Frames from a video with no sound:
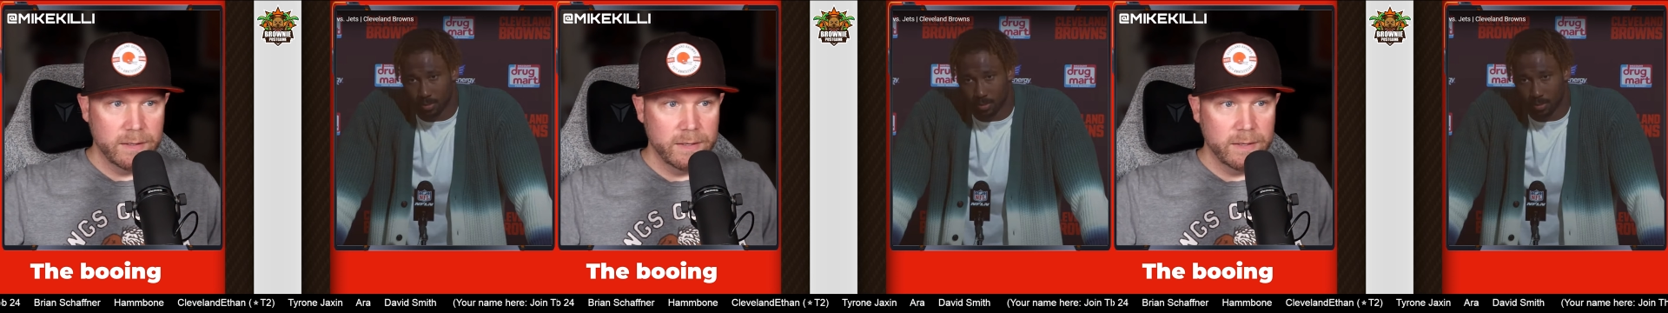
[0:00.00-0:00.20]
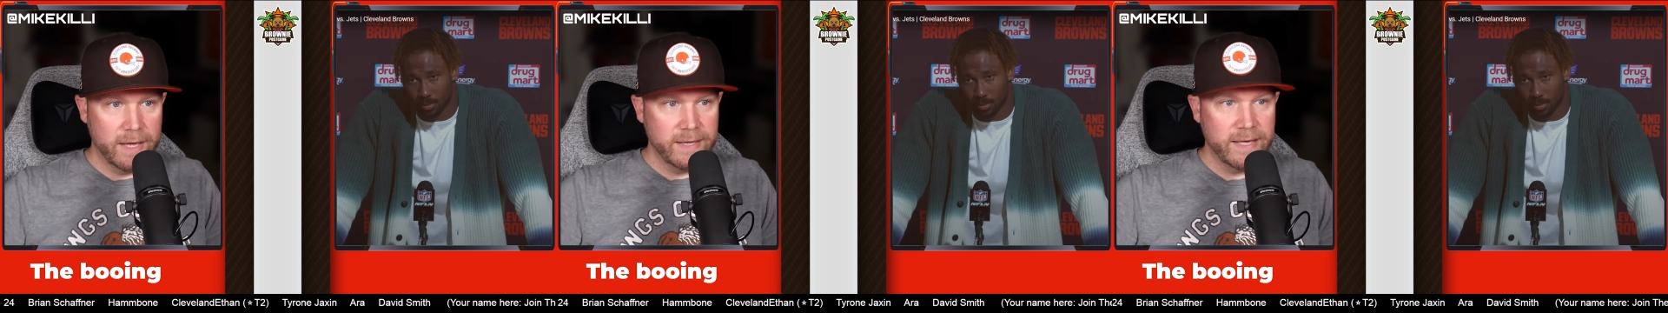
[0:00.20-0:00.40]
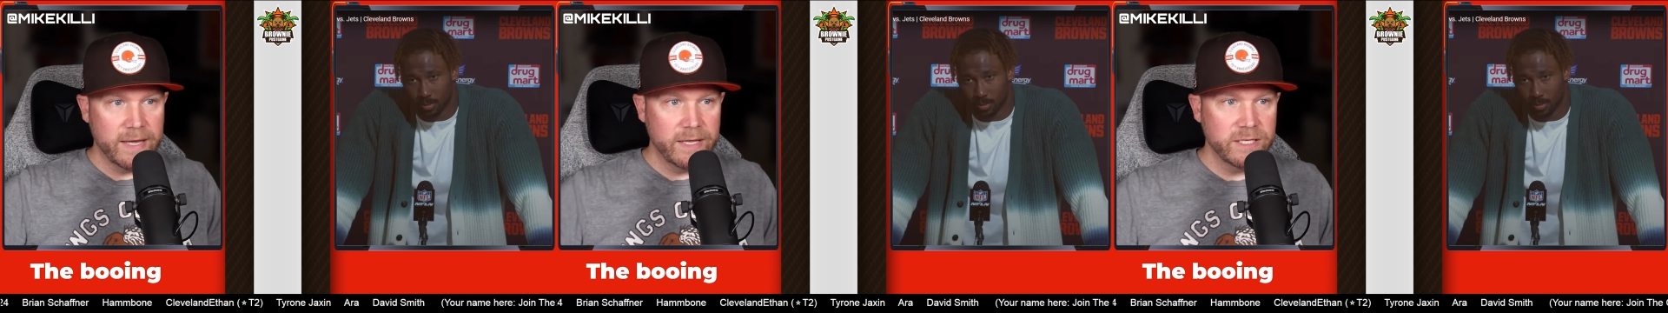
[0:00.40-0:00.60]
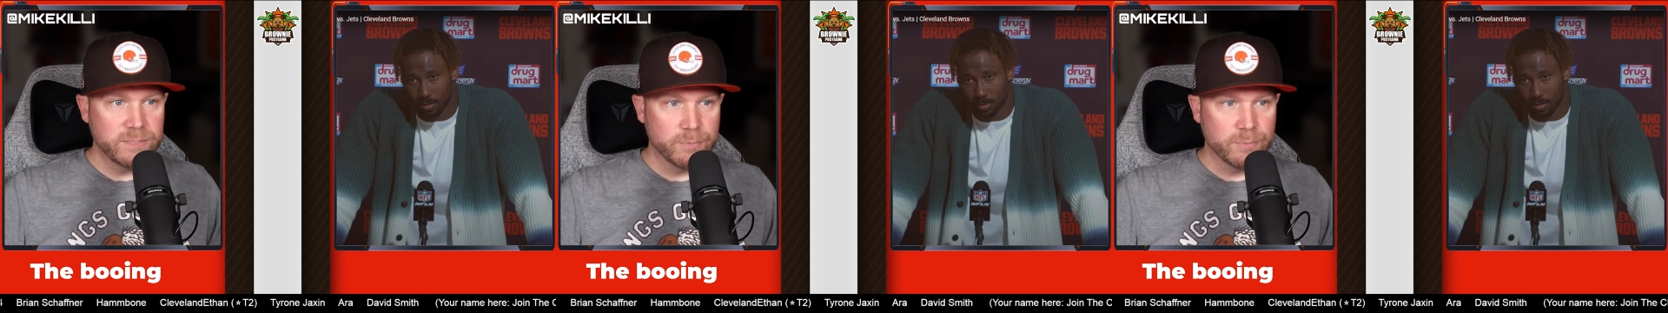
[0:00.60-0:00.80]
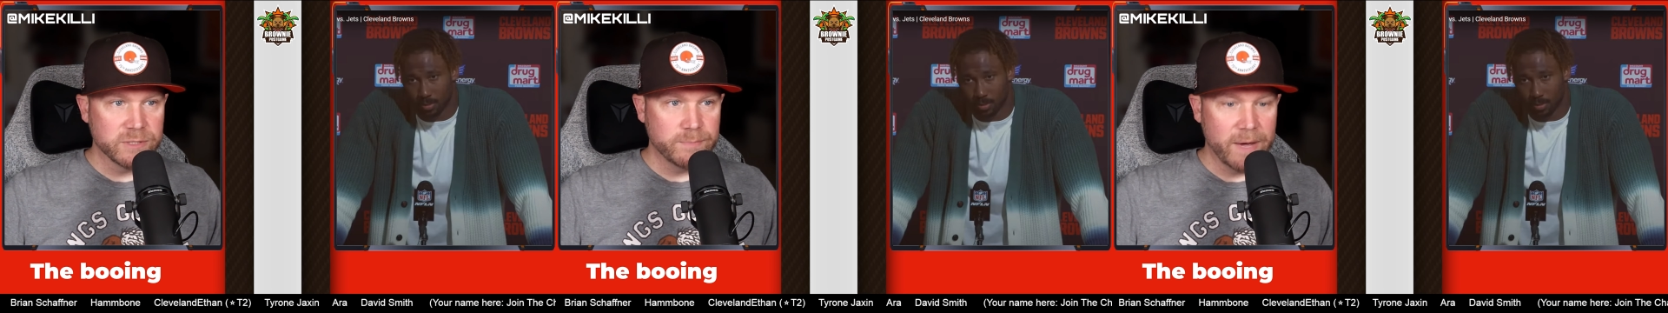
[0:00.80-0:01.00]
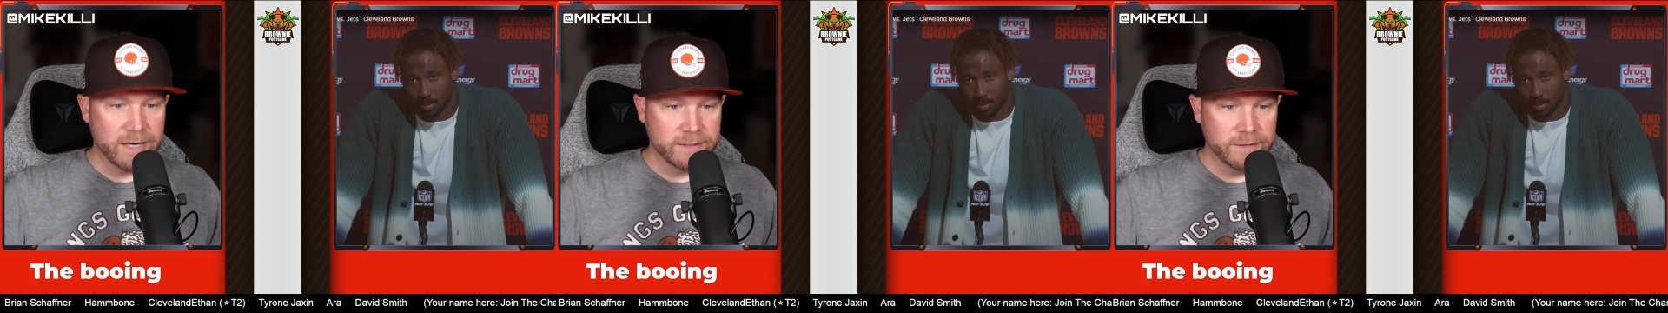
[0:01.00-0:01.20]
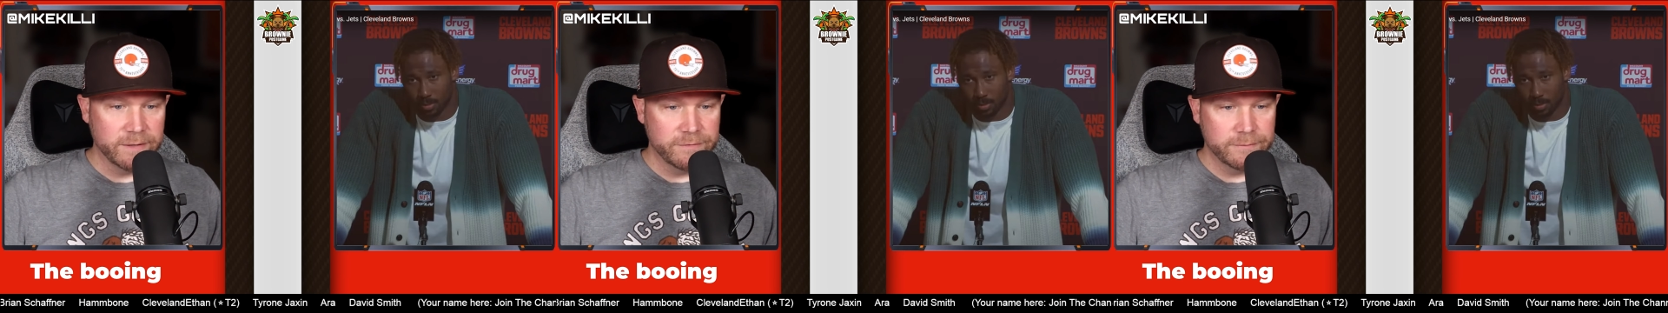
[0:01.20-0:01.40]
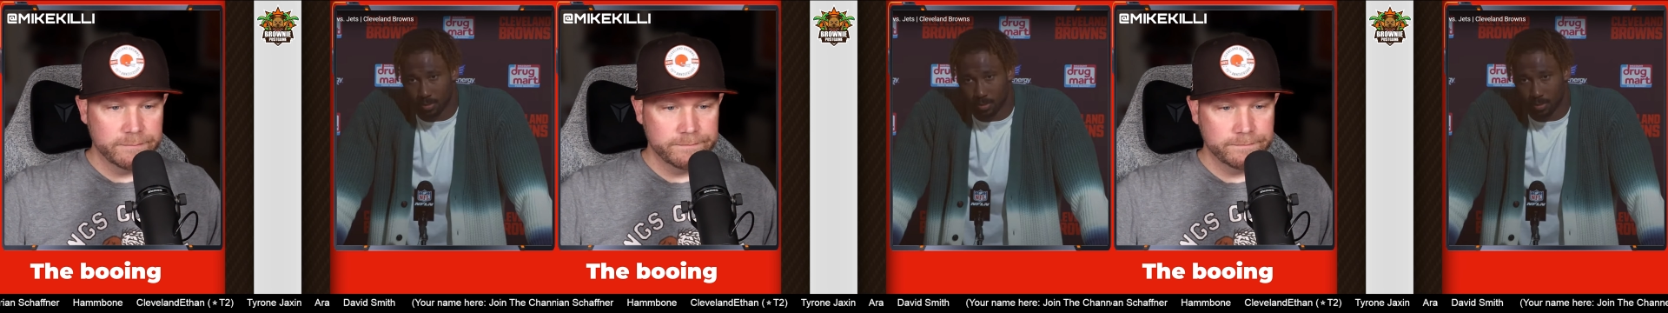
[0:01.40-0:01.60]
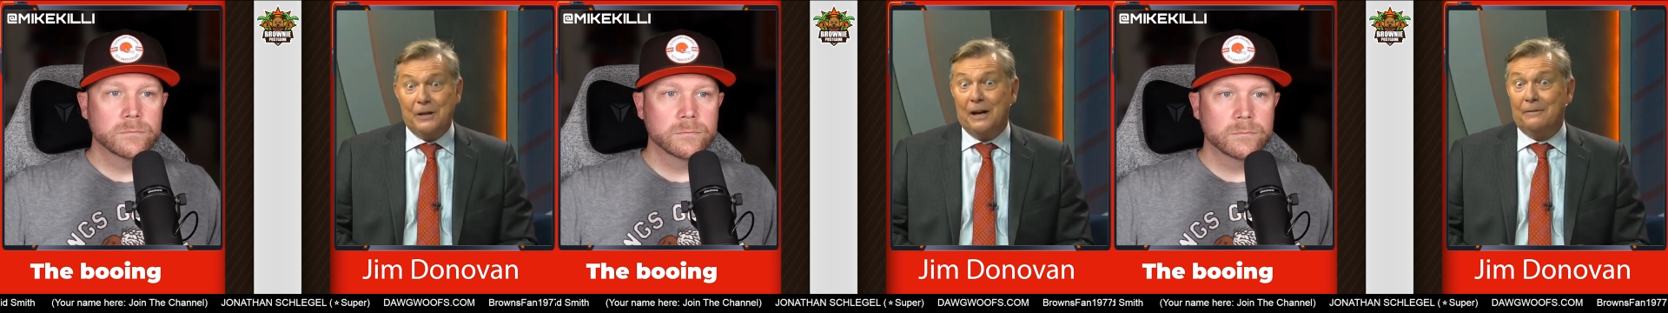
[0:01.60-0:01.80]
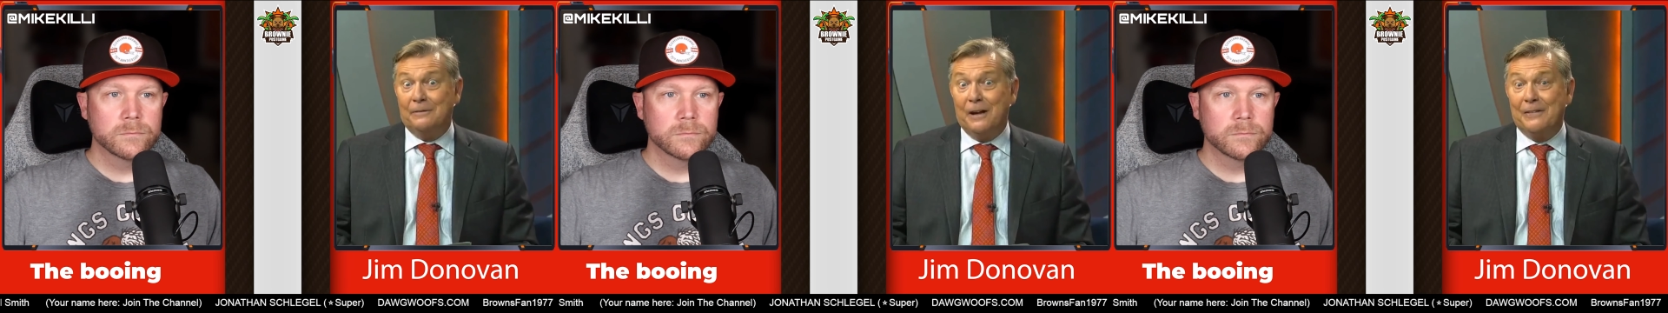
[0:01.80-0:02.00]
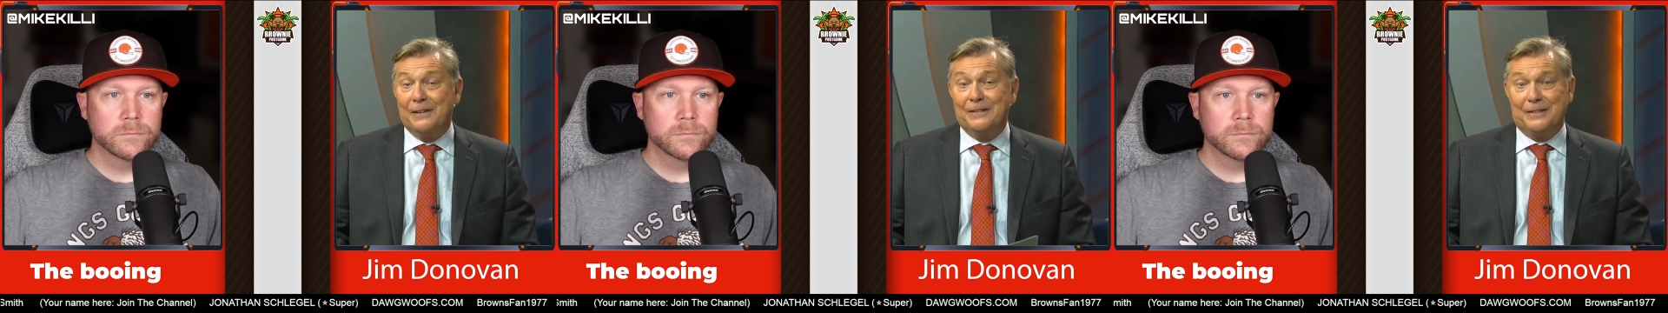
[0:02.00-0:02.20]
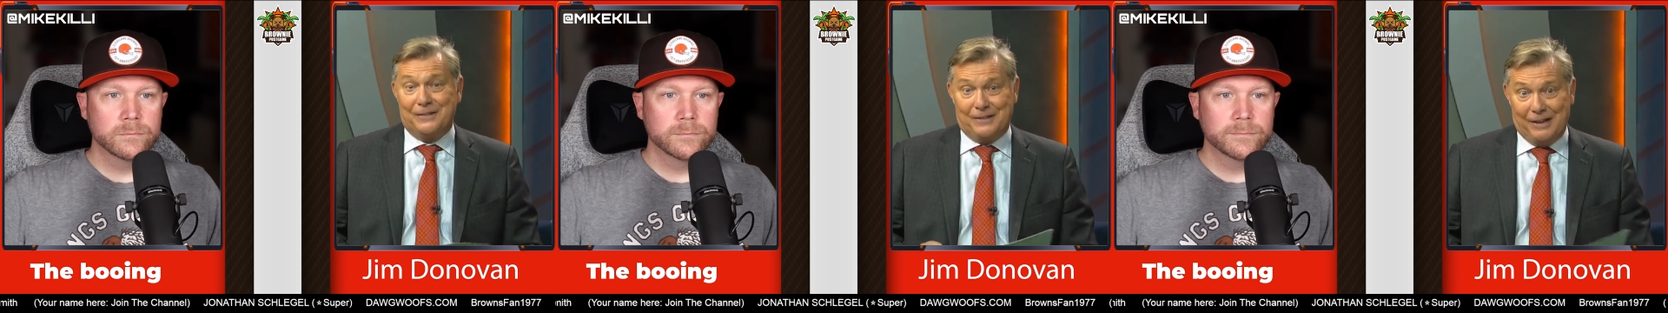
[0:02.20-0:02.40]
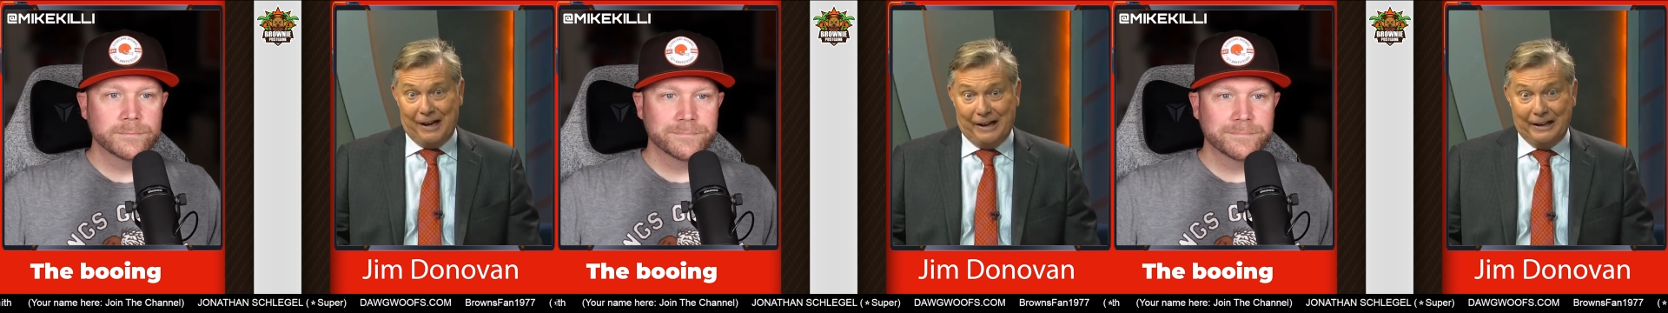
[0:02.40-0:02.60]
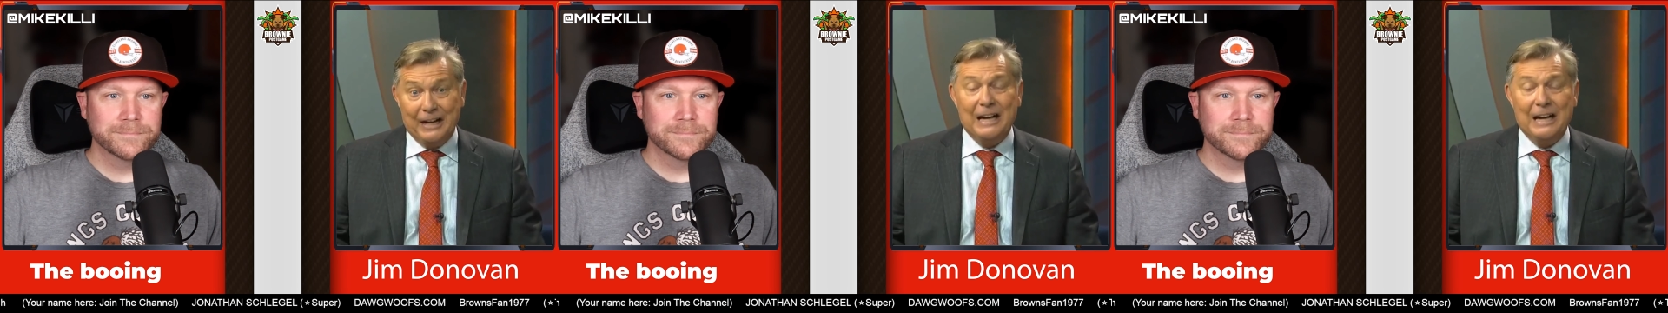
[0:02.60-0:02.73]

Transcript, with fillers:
Speaker 1: and get his perspective. I have
Speaker 2: nothing to say